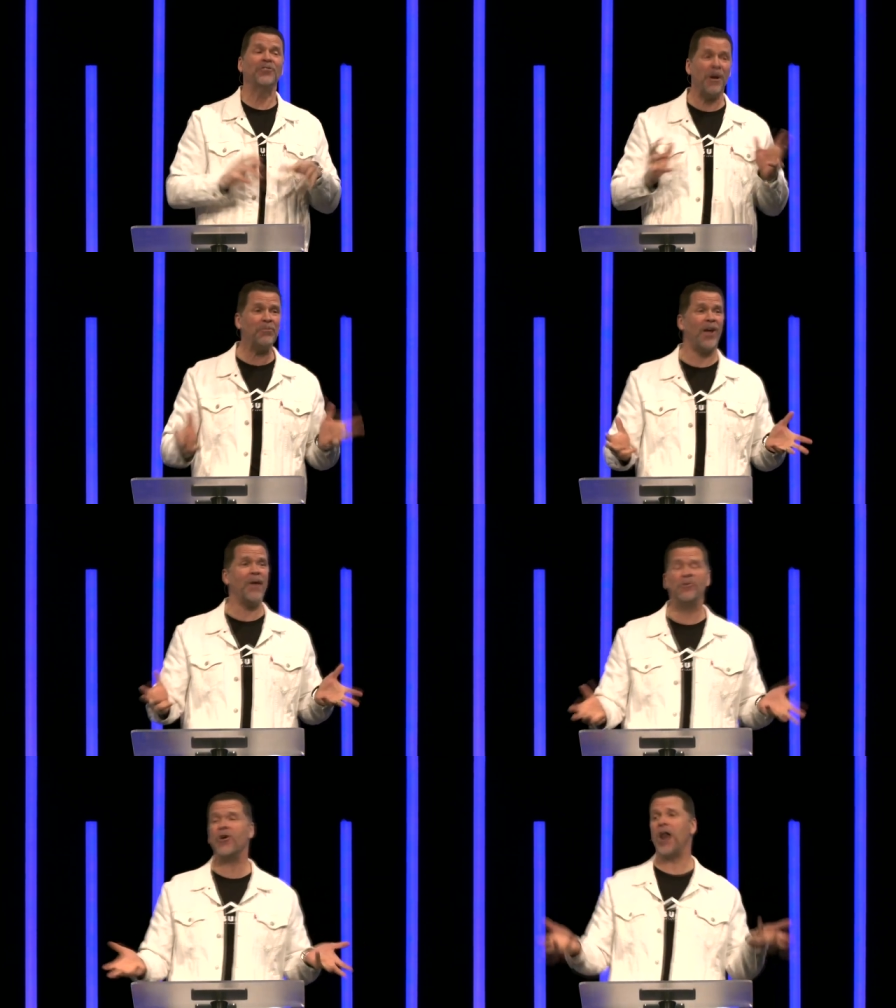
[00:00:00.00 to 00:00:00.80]

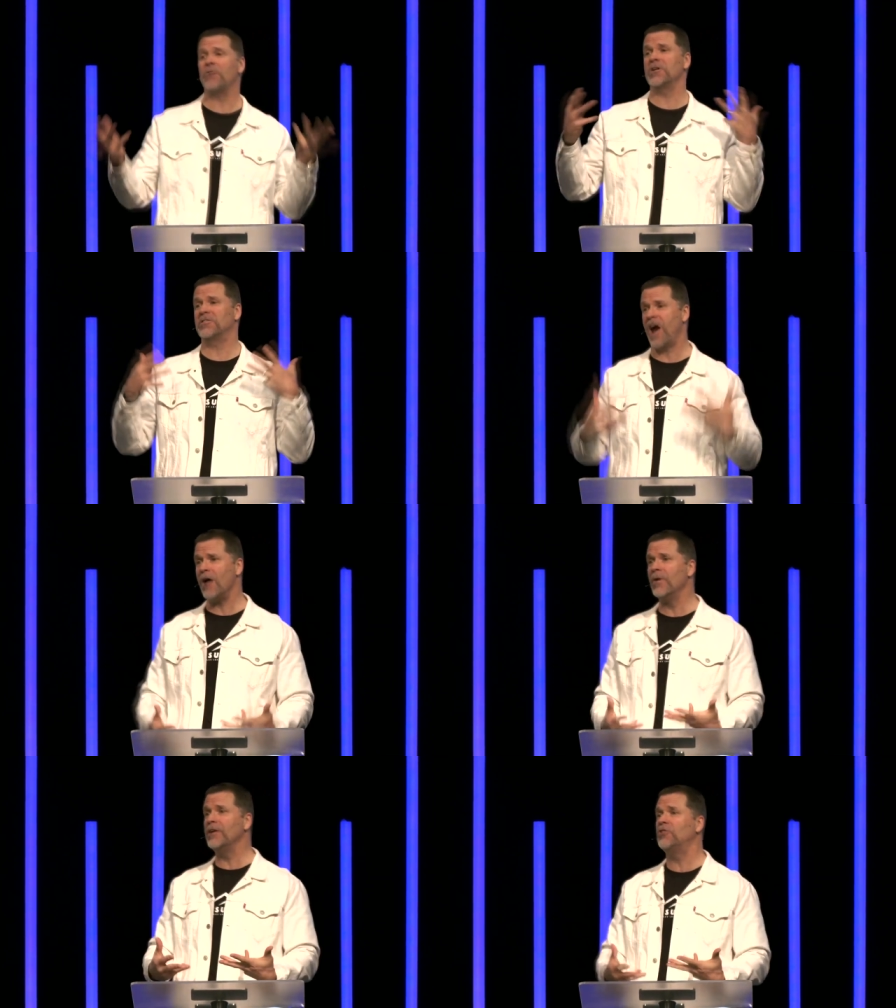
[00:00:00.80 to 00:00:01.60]
Sometimes you got to
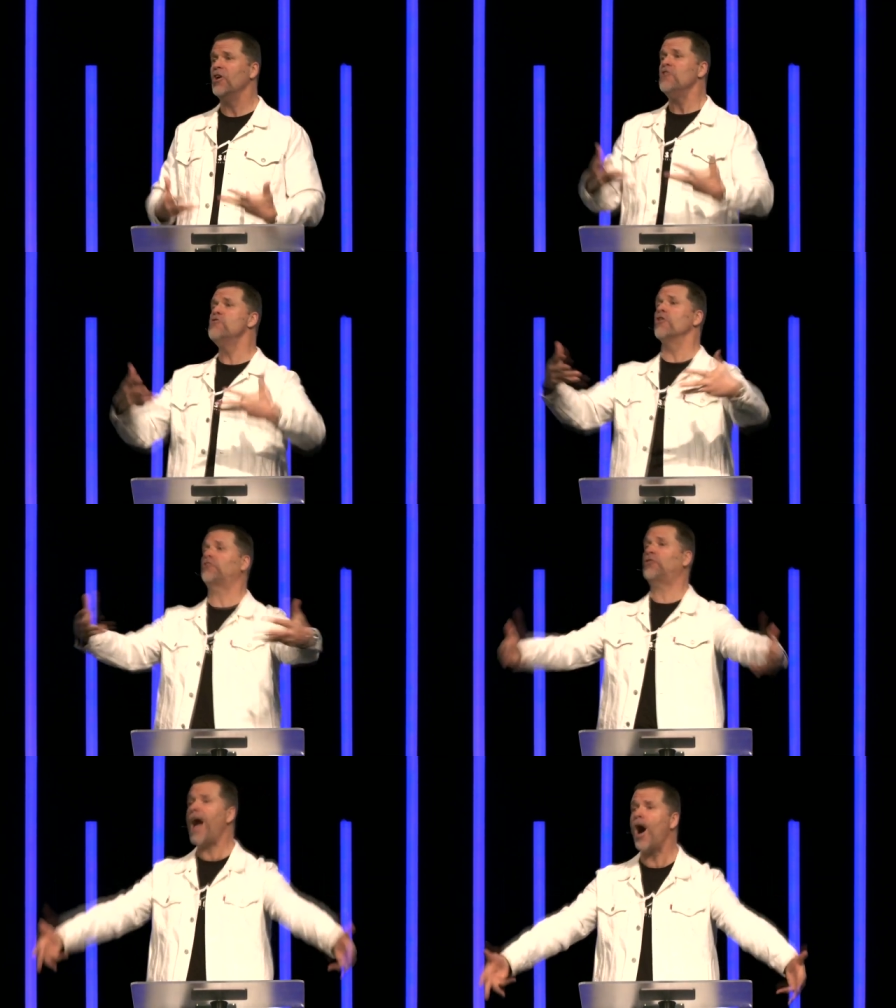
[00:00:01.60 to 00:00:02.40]
encourage
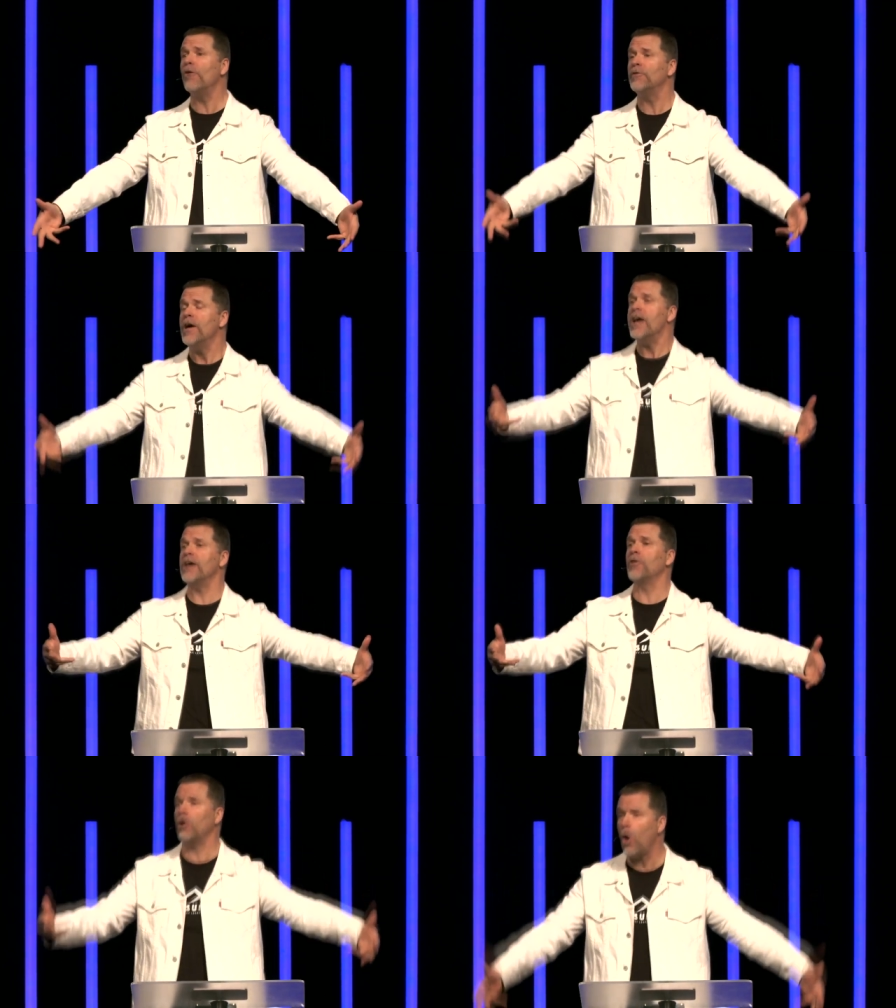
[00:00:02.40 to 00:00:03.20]
yourself
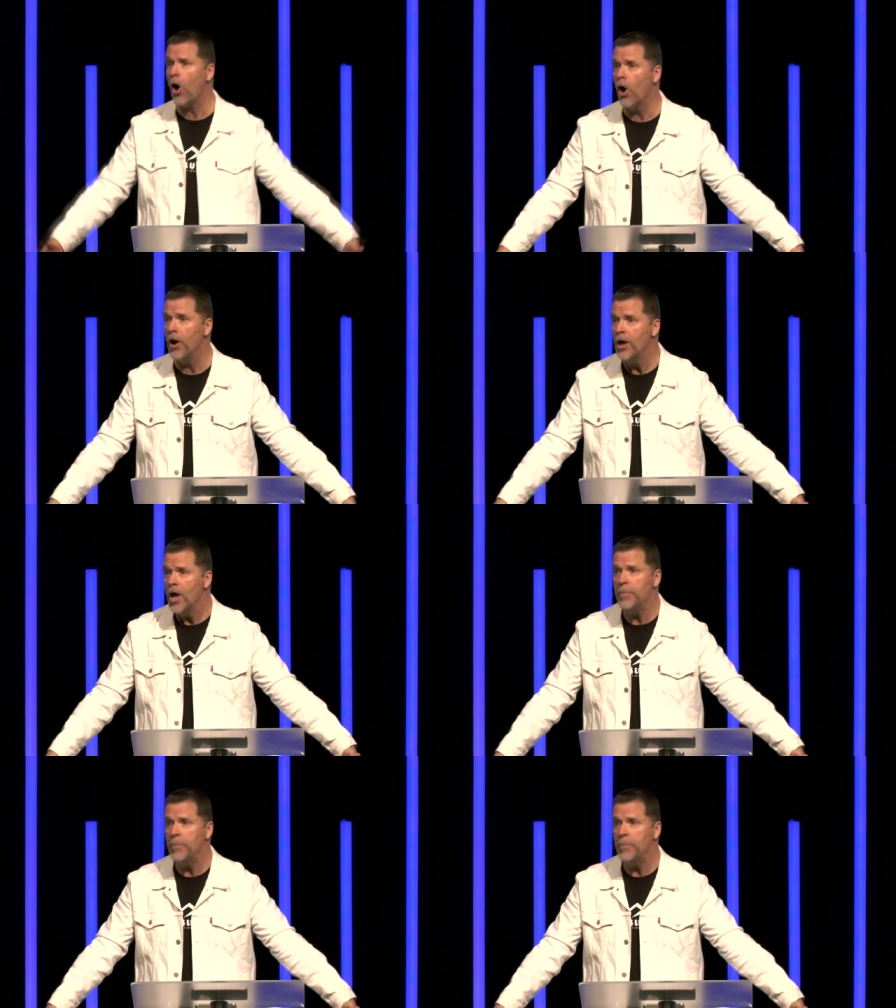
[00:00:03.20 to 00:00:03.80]
in the Lord